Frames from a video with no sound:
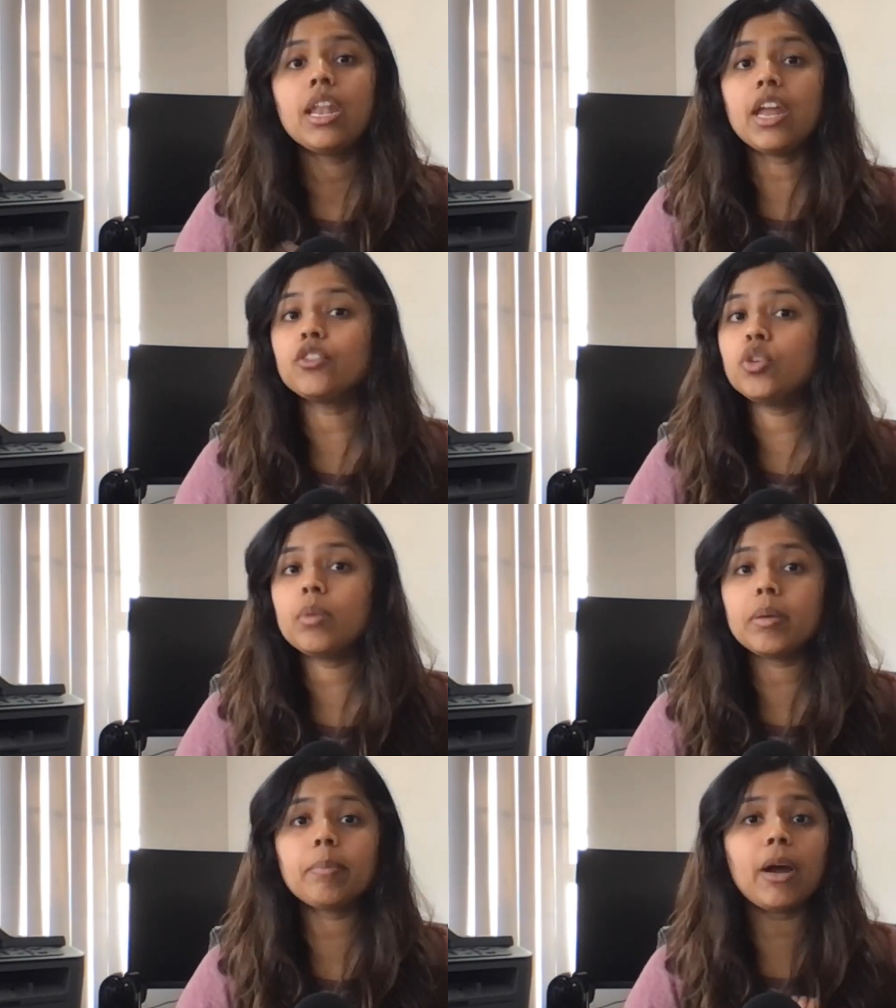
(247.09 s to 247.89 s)
Now you
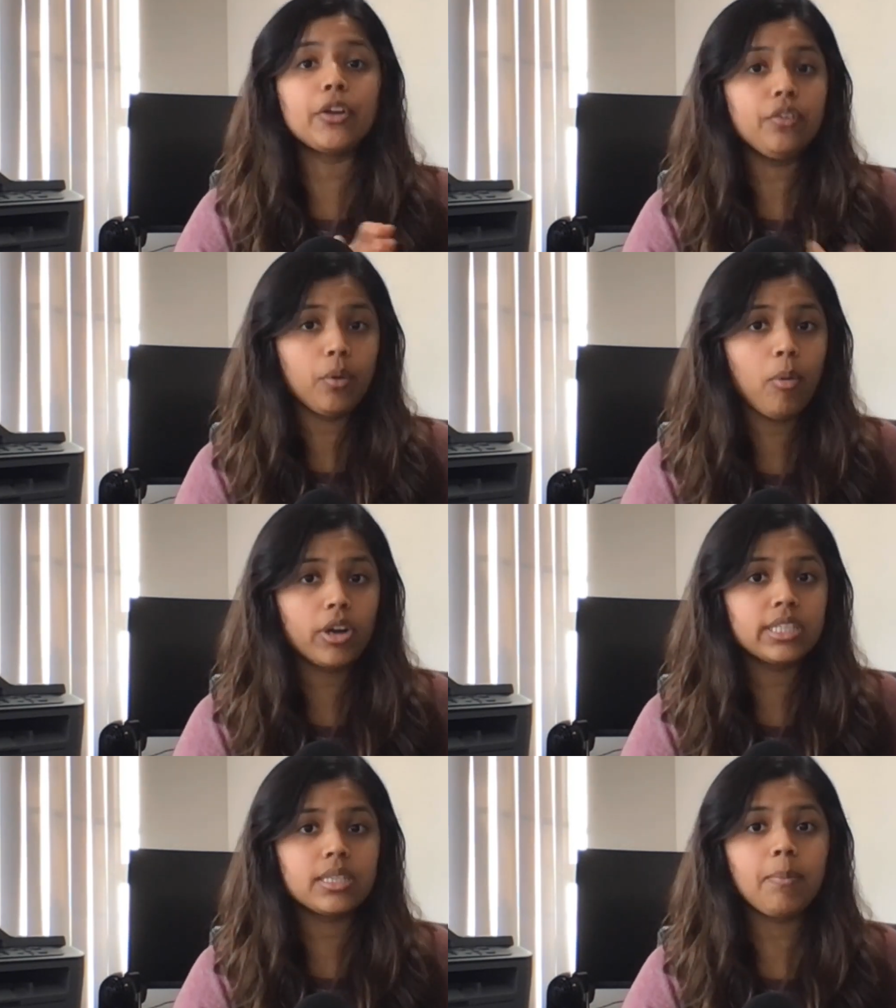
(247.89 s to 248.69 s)
may be part of a
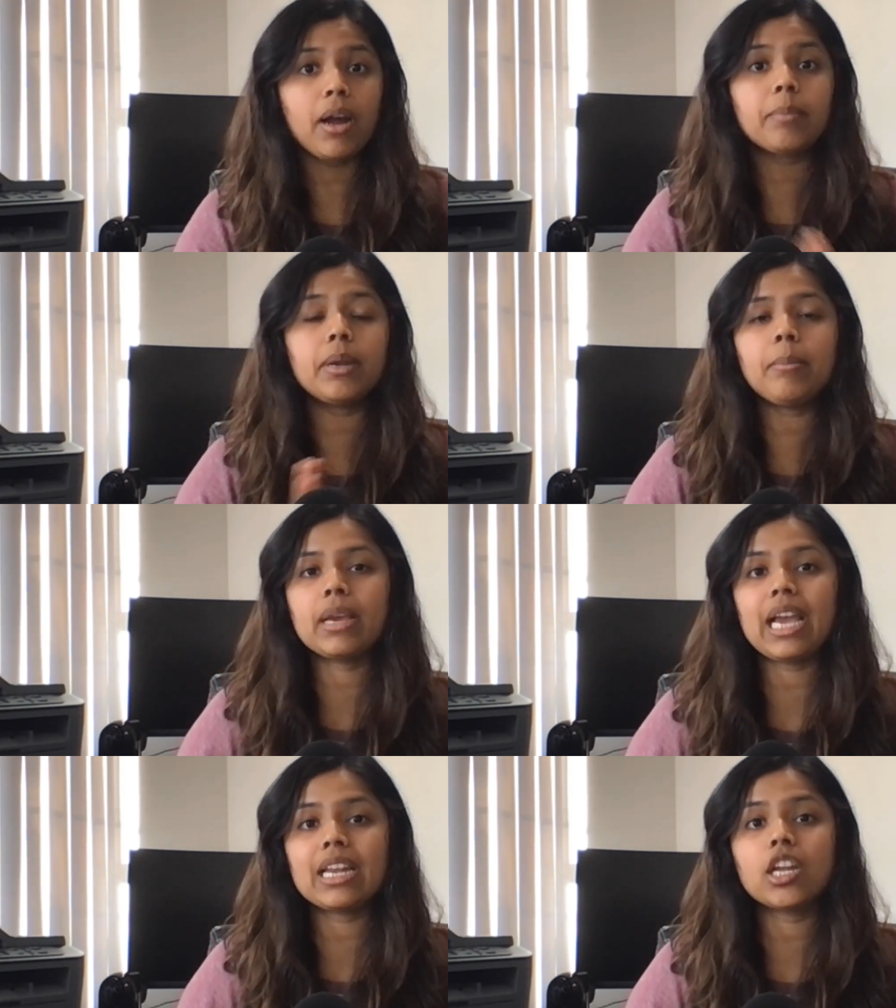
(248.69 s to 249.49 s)
robotics department,
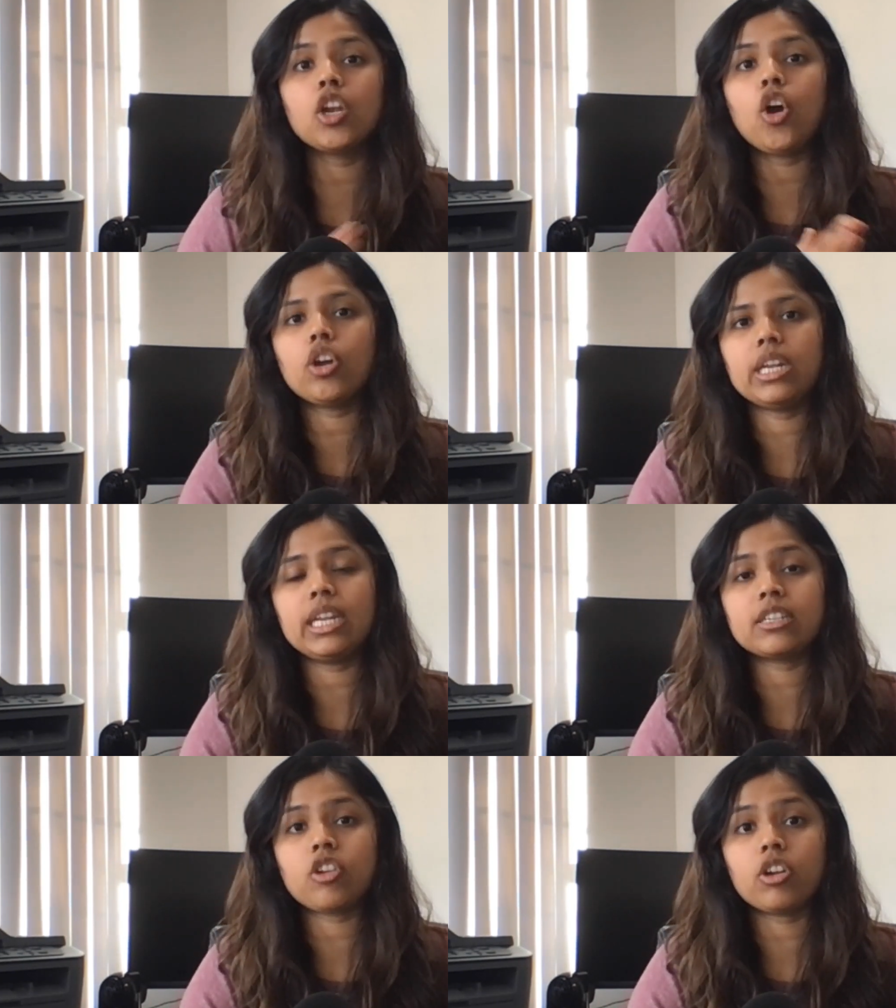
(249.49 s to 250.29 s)
mechanical or
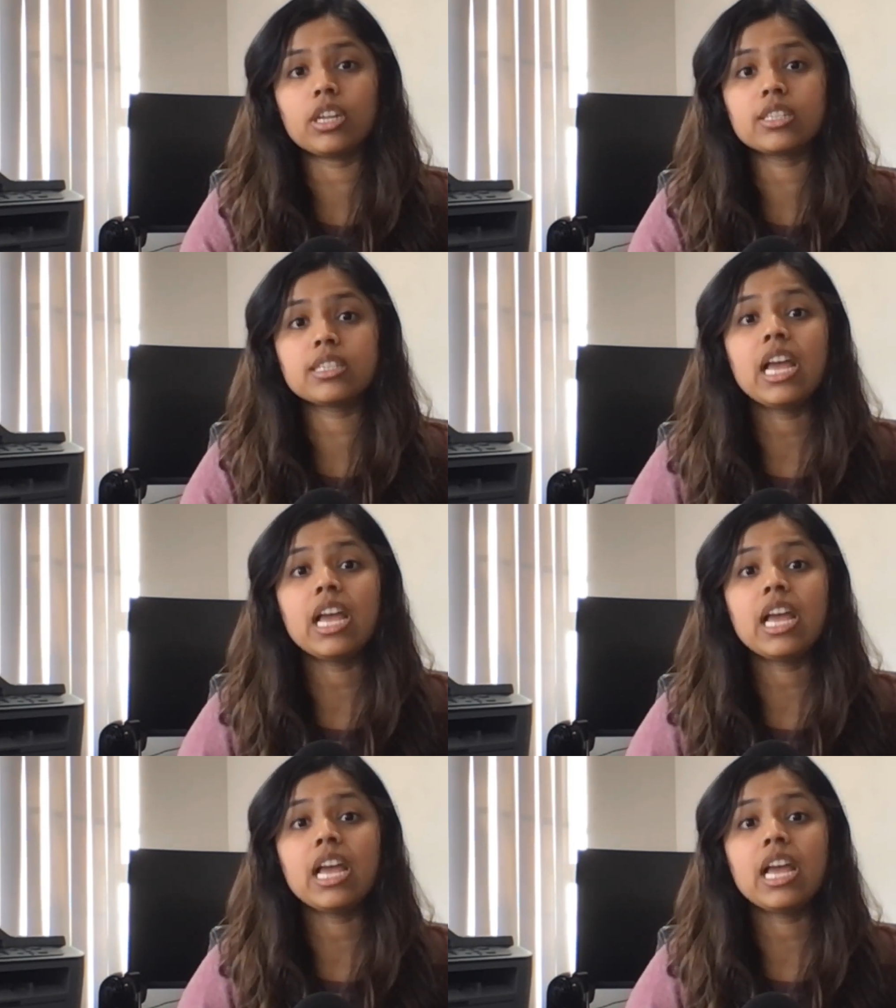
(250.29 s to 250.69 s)
electronics.